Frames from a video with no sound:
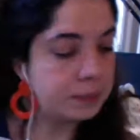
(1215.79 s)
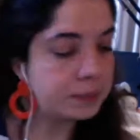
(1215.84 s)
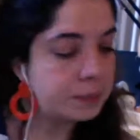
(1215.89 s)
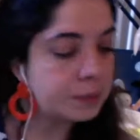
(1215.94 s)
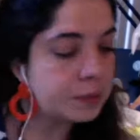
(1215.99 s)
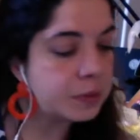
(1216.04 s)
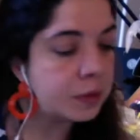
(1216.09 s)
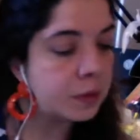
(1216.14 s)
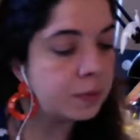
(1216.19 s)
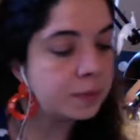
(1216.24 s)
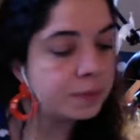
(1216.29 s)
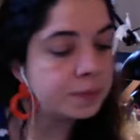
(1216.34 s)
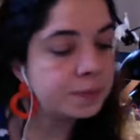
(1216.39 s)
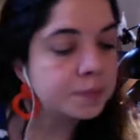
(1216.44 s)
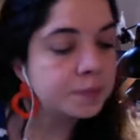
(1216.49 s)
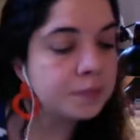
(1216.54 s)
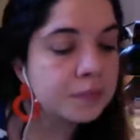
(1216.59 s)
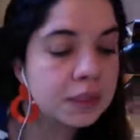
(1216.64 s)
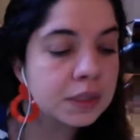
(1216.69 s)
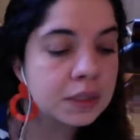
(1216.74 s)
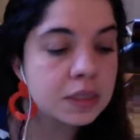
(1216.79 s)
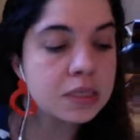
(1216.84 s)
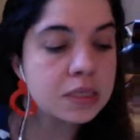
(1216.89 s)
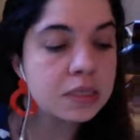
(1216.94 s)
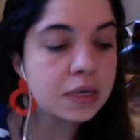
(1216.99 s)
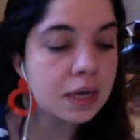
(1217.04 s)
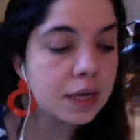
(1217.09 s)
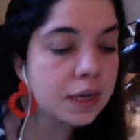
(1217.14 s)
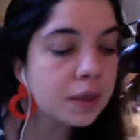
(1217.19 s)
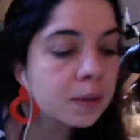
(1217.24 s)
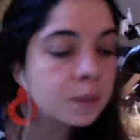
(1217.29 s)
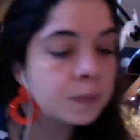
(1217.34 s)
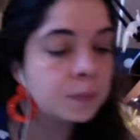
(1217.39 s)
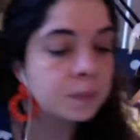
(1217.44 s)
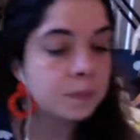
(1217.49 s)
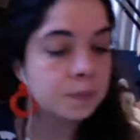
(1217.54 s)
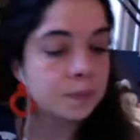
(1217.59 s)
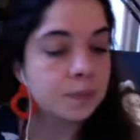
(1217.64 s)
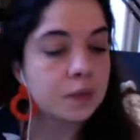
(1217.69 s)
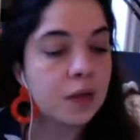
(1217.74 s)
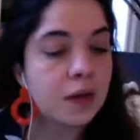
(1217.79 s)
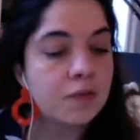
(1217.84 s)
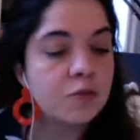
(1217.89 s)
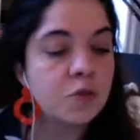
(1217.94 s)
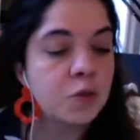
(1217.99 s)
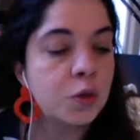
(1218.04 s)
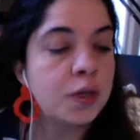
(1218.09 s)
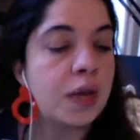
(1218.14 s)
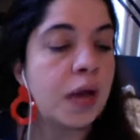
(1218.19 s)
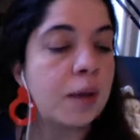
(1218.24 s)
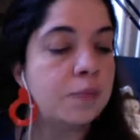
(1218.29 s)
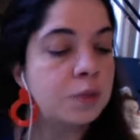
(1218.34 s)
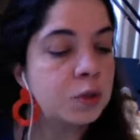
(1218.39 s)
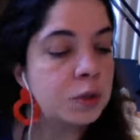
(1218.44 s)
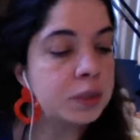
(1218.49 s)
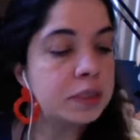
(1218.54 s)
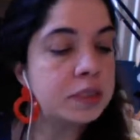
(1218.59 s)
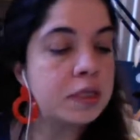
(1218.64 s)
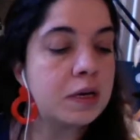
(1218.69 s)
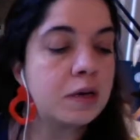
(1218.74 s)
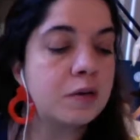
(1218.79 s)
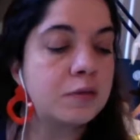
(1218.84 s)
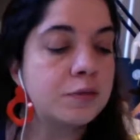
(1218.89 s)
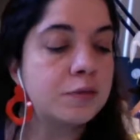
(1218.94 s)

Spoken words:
No, it's like you have to adapt yourself.